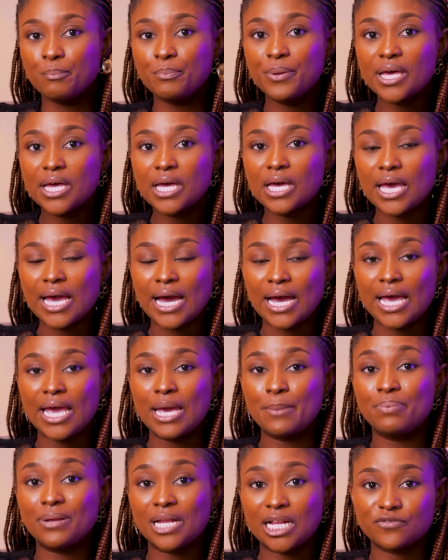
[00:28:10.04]
Pick
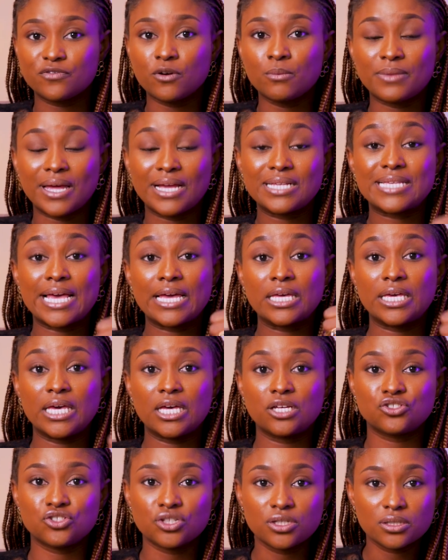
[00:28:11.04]
a platform that's
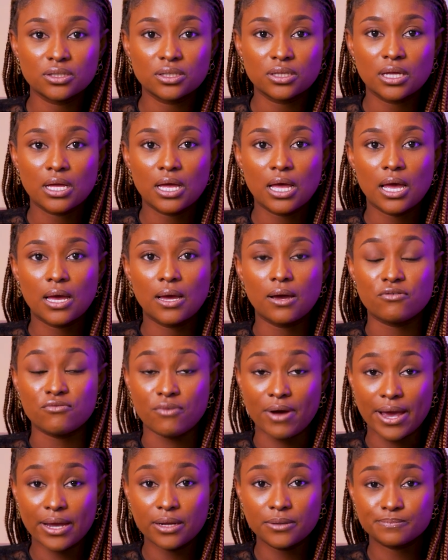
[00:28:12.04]
engaging,
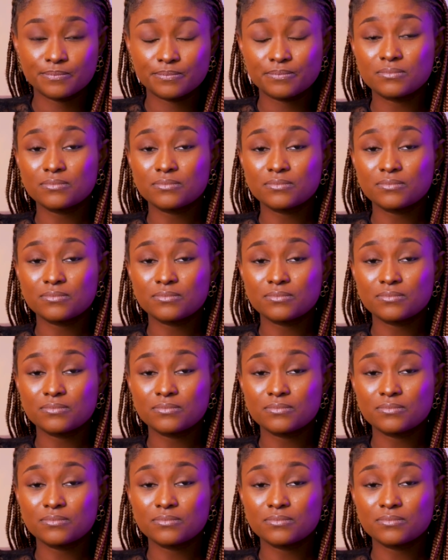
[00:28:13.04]
right?